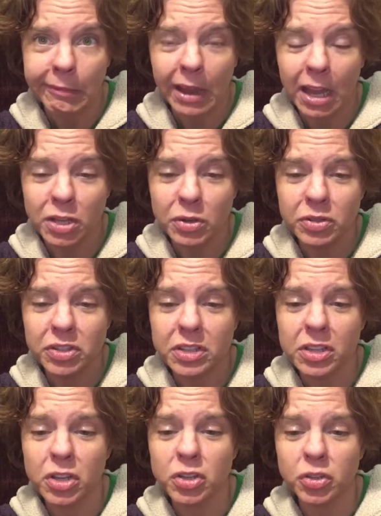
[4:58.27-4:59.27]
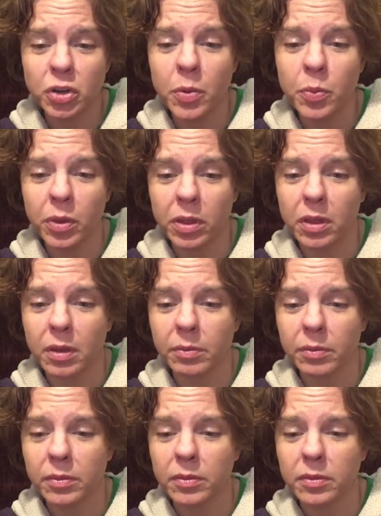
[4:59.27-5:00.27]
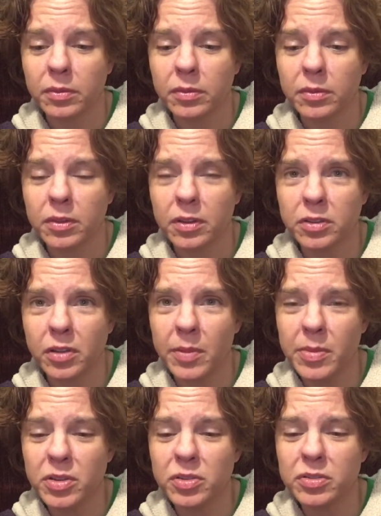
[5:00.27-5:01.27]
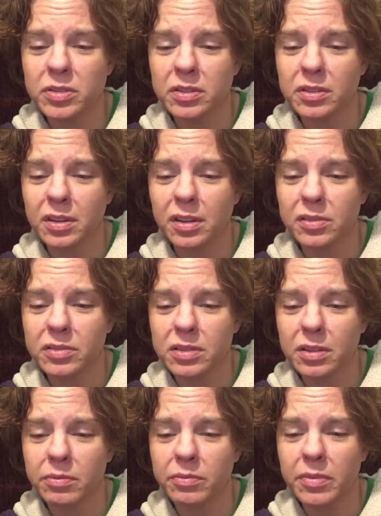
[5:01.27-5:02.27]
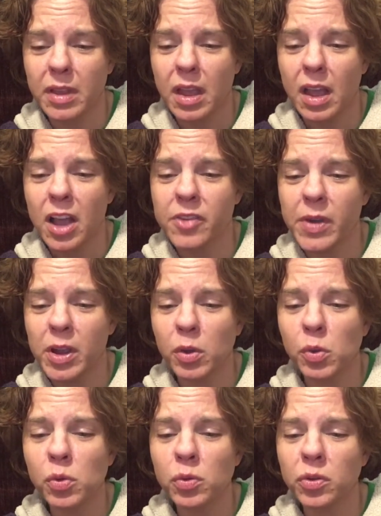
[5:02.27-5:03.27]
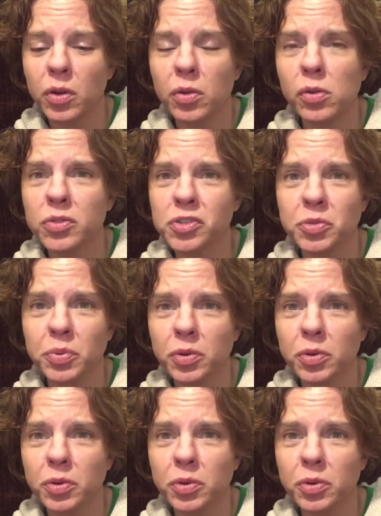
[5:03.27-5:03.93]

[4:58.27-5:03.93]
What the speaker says: and you just scrub with them. So I've been using, you know, some of my super